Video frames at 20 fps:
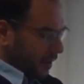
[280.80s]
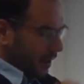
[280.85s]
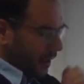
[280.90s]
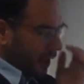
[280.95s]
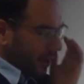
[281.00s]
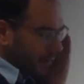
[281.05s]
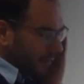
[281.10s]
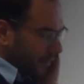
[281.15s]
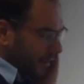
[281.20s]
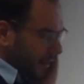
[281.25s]

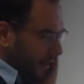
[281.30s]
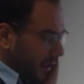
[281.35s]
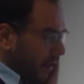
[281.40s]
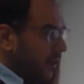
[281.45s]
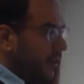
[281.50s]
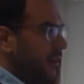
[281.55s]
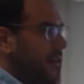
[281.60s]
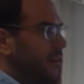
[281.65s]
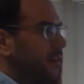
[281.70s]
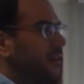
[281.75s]
the
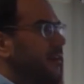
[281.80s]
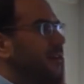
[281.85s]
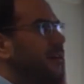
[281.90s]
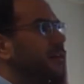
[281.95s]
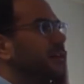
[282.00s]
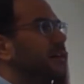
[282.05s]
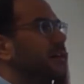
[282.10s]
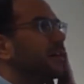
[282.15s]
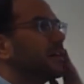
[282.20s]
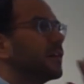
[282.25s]

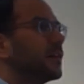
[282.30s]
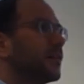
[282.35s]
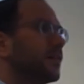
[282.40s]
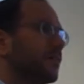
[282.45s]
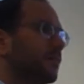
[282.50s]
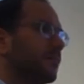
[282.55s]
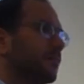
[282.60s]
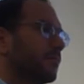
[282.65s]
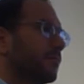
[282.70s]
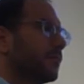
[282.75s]

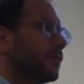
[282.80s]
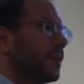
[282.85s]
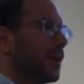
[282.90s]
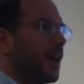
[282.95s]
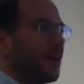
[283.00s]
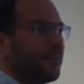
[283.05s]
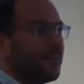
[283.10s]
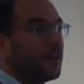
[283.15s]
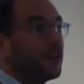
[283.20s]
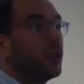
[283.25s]

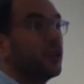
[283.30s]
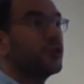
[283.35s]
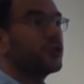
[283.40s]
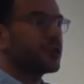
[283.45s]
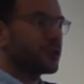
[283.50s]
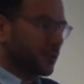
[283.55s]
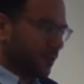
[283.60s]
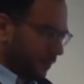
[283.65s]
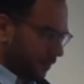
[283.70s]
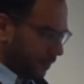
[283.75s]

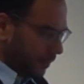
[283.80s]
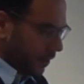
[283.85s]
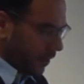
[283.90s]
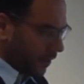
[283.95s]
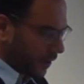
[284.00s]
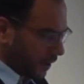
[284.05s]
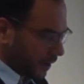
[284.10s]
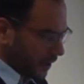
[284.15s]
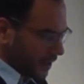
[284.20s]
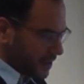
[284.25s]
evolution of
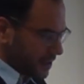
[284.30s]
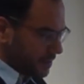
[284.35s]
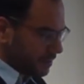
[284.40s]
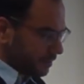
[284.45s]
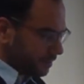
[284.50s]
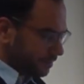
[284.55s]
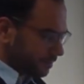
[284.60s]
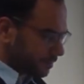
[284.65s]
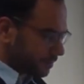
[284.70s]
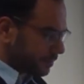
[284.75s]
Merkelism: